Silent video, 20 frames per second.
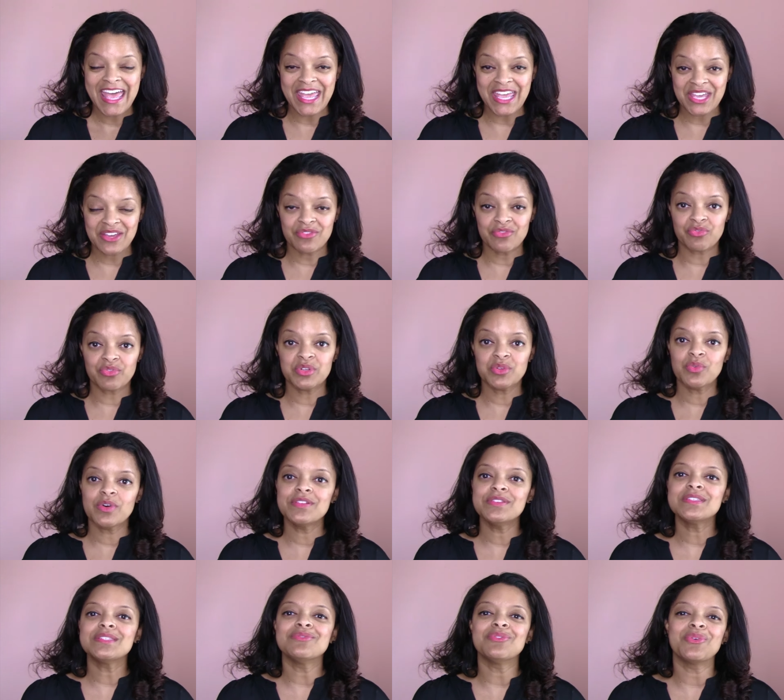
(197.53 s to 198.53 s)

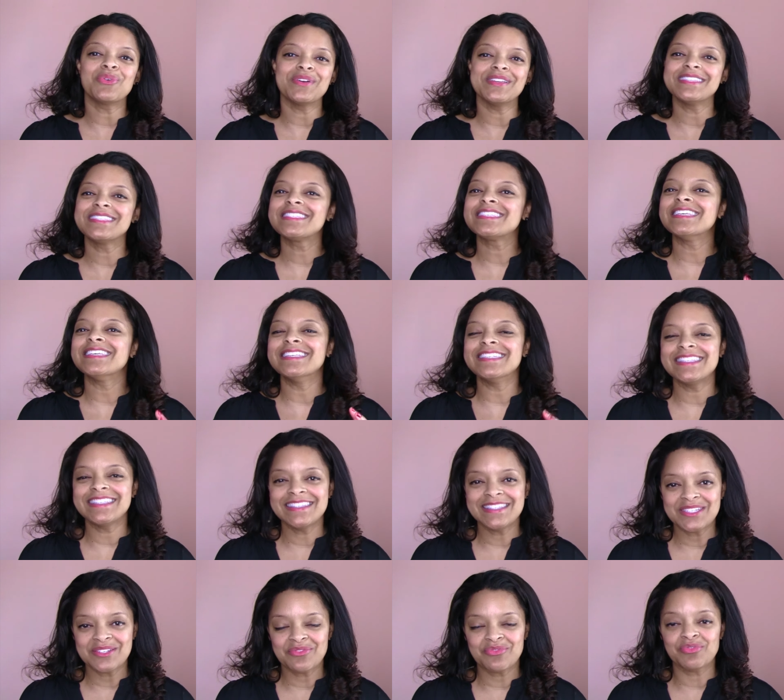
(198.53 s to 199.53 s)
Everyone's voice is
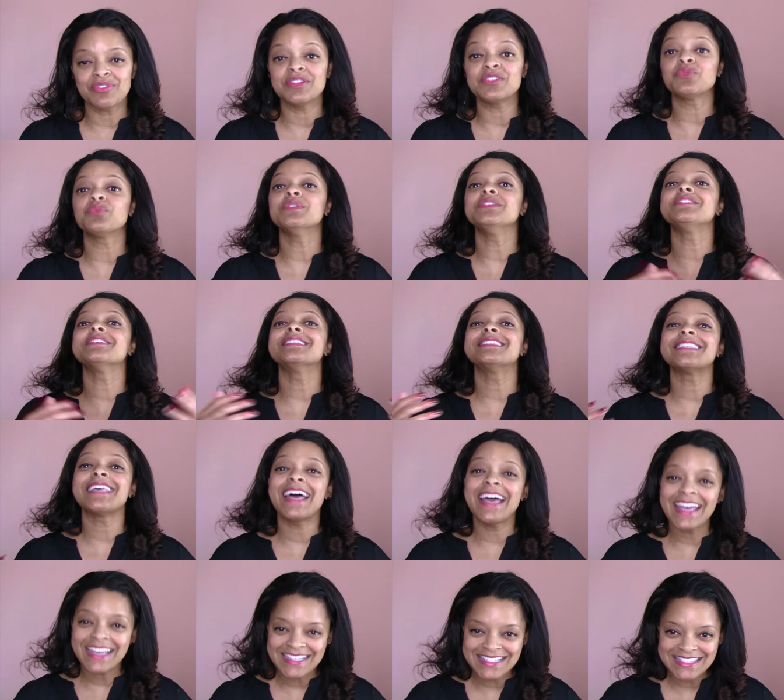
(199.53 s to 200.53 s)
different, which is
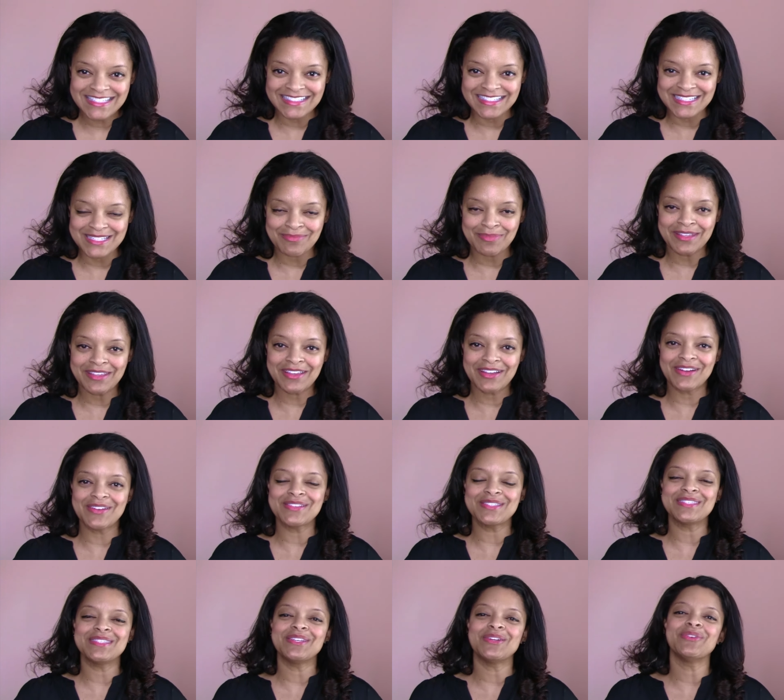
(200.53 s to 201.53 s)
excellent
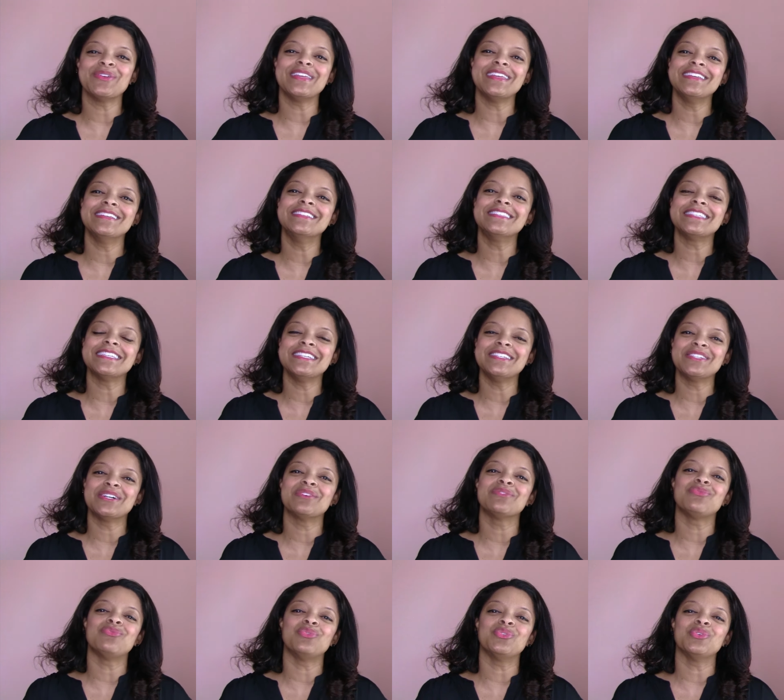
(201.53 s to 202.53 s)
because there is
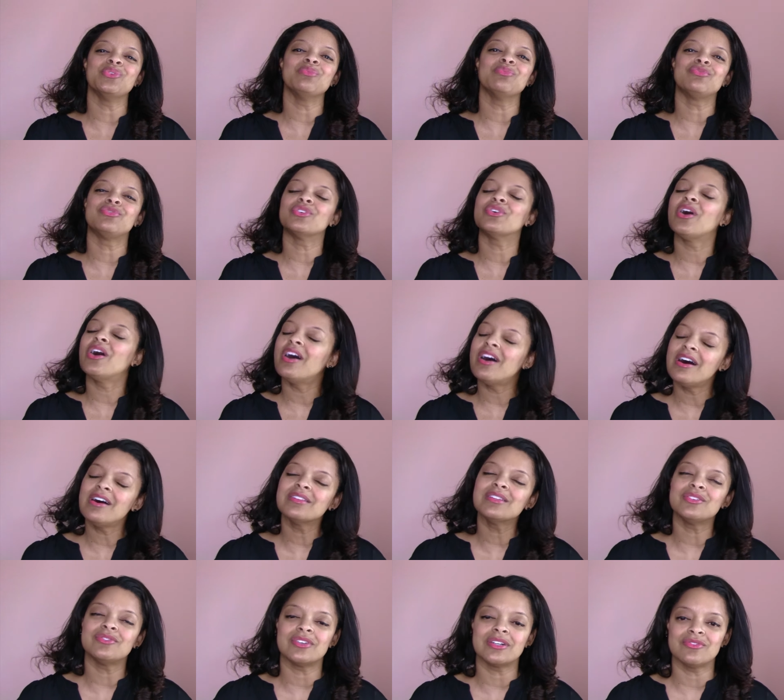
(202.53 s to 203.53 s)
enough room for
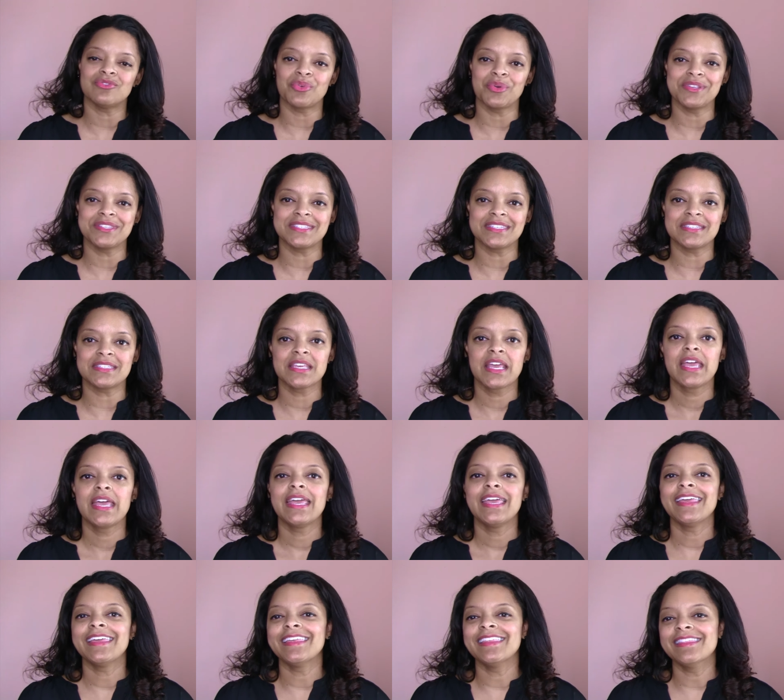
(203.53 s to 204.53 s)
all of our voices
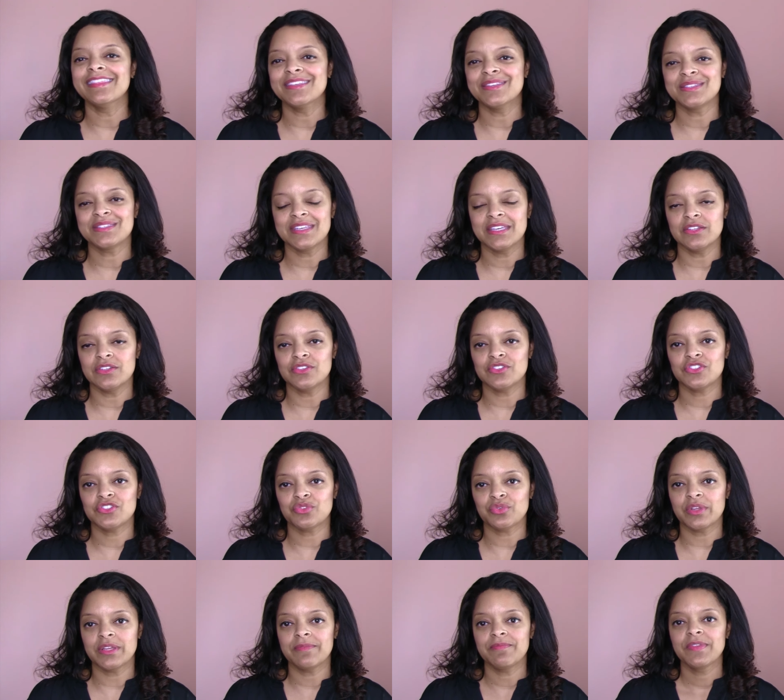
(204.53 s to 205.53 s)
in this
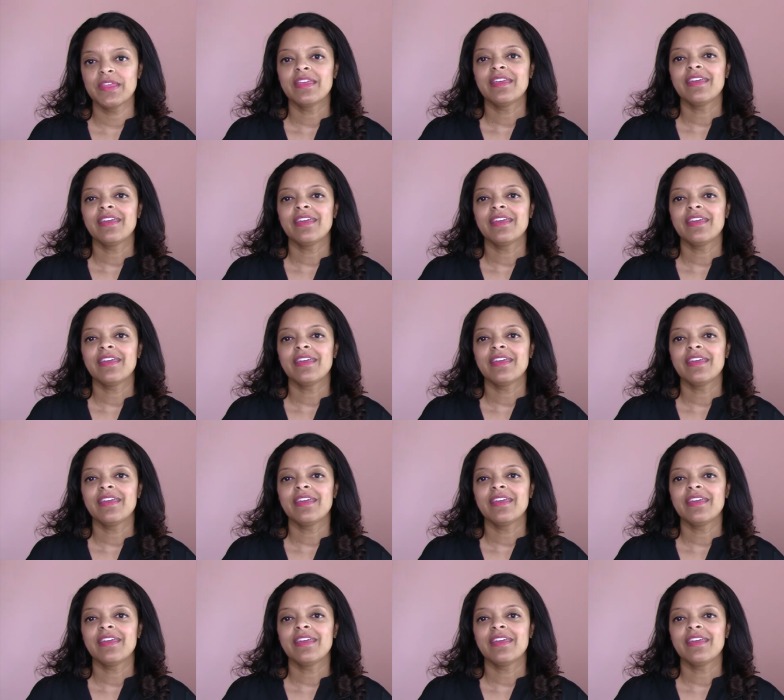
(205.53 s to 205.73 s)
industry.